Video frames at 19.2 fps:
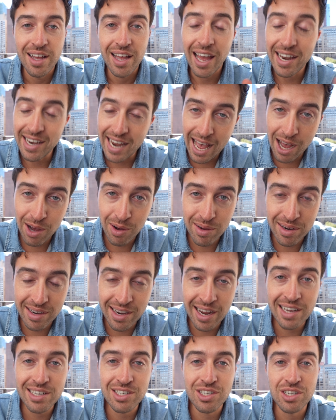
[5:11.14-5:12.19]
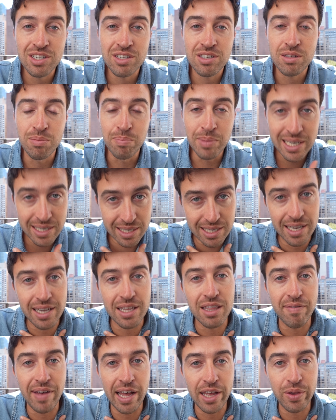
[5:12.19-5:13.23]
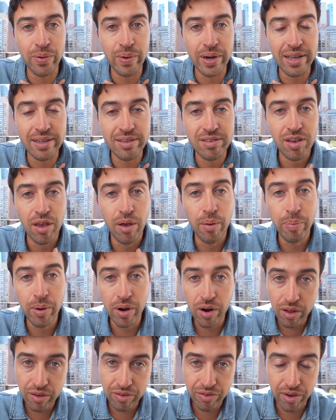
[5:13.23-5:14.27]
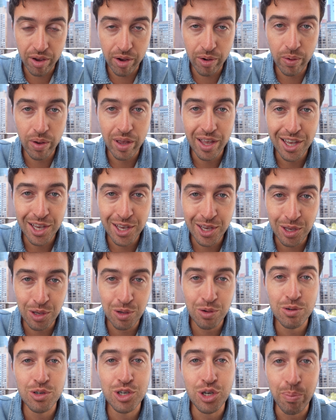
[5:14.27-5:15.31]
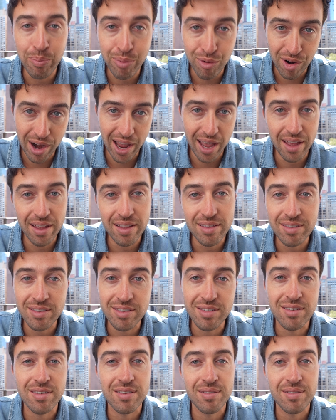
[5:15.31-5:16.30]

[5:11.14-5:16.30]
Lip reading: And now, not just me seeing the value in it, but also huge brands.